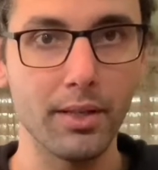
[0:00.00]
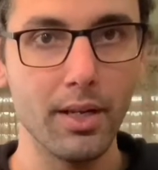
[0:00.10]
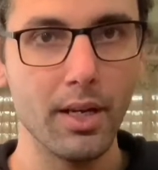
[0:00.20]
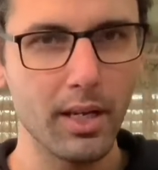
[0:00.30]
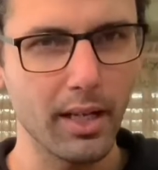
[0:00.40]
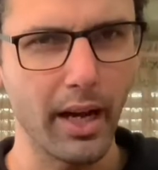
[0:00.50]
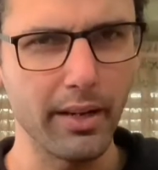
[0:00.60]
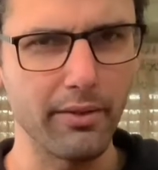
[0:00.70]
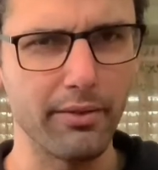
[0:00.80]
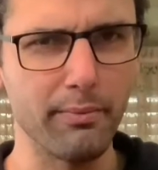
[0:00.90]
kind
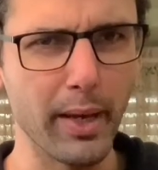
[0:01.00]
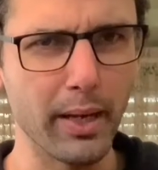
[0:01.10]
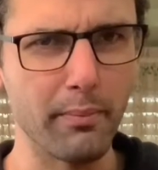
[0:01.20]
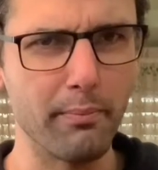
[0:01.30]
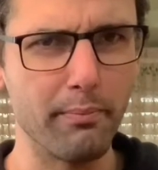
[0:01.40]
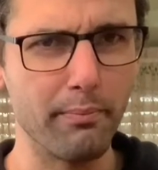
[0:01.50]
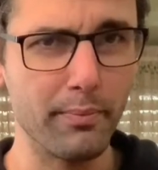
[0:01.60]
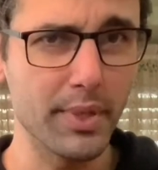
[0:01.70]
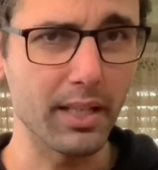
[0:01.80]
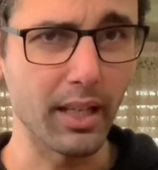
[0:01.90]
of made a
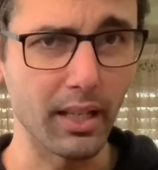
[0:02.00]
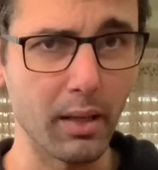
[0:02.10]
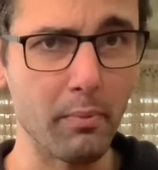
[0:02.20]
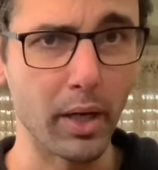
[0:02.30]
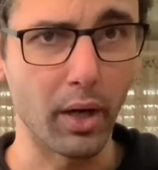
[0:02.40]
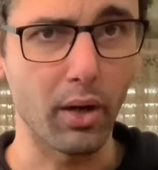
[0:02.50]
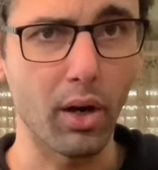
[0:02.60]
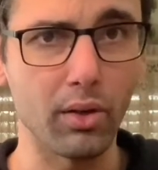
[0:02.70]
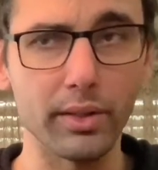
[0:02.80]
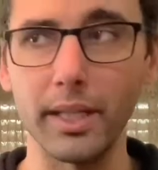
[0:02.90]
slightly bigger
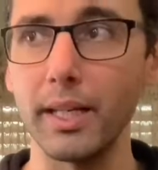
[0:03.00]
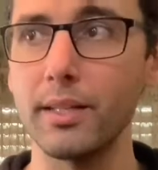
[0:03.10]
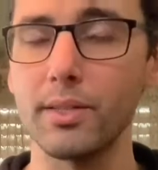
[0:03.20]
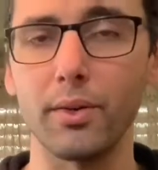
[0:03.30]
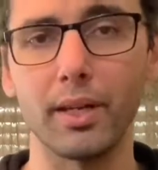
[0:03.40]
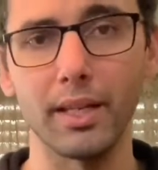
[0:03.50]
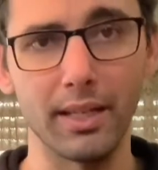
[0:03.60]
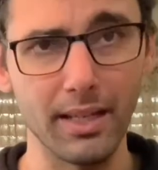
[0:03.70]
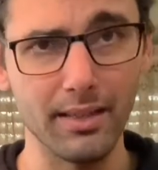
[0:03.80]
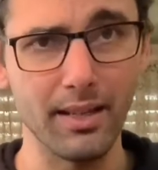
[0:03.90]
colony, so it can
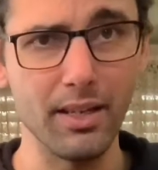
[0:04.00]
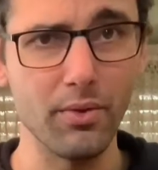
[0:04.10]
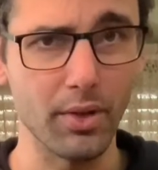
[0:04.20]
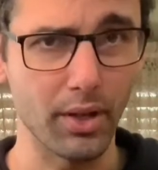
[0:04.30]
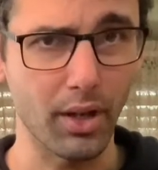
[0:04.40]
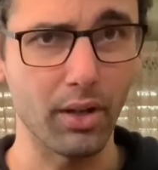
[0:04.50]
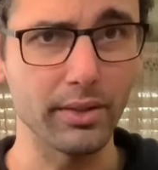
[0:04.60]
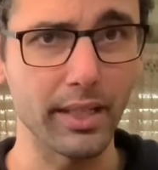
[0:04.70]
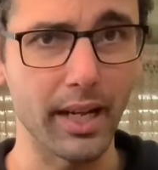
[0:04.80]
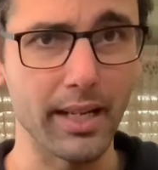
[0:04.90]
continue to
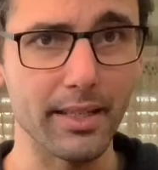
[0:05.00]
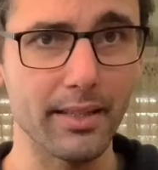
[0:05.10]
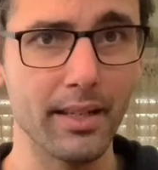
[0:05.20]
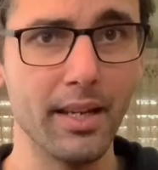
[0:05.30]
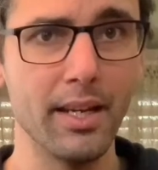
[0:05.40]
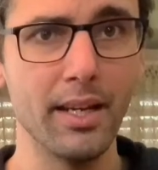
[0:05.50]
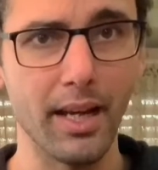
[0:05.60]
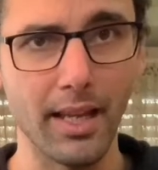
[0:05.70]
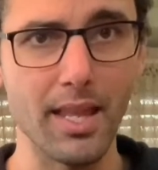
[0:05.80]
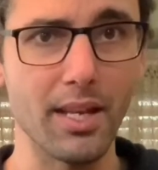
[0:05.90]
colonize and
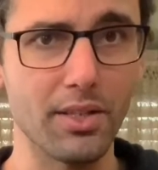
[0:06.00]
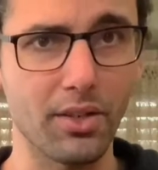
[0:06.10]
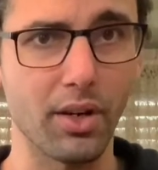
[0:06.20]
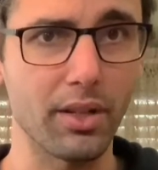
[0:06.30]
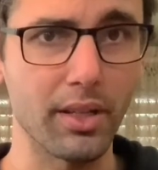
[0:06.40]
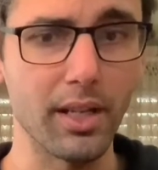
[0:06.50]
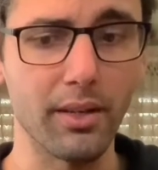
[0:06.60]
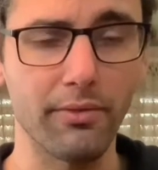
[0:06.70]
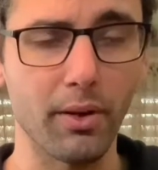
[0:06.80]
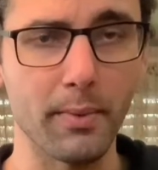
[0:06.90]
then start the
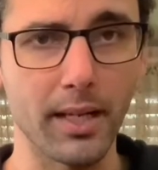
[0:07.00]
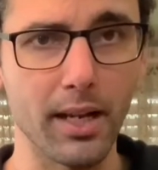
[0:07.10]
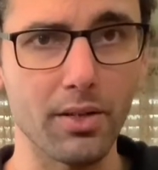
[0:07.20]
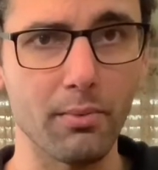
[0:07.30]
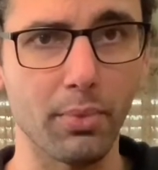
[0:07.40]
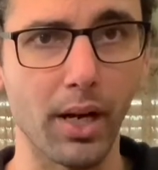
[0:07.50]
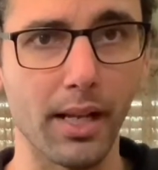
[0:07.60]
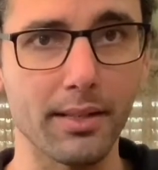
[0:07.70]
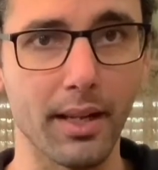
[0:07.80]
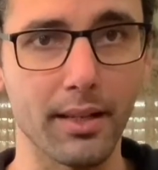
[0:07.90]
fermentation
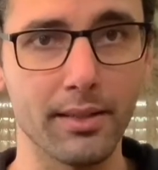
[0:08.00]
process.